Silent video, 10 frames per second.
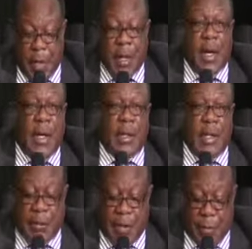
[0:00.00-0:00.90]
The
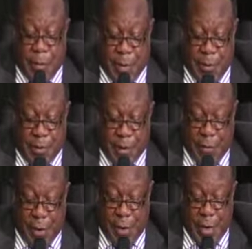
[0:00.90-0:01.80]
example that was
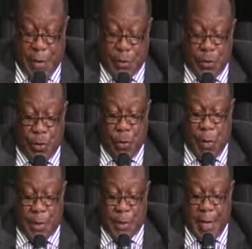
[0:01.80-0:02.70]
given there also
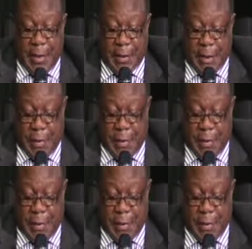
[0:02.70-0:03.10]
was that